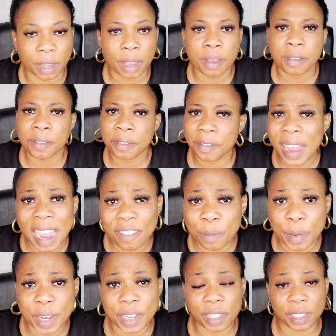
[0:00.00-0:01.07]
5
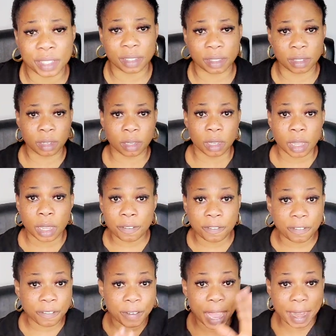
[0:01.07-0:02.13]
minutes.
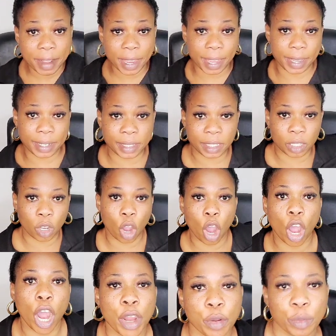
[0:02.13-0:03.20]
Very easy.
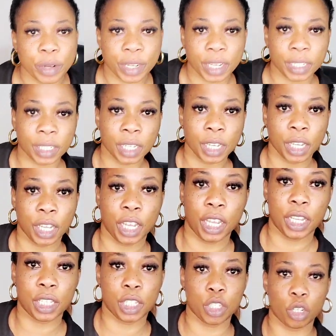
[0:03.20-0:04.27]
All you need
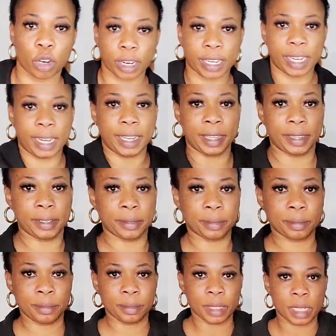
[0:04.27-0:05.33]
is your gele.
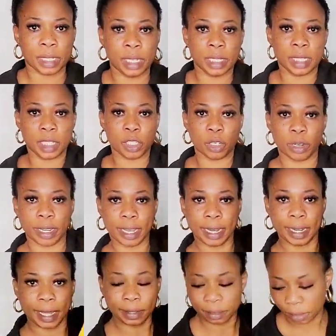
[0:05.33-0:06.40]
This is your gele,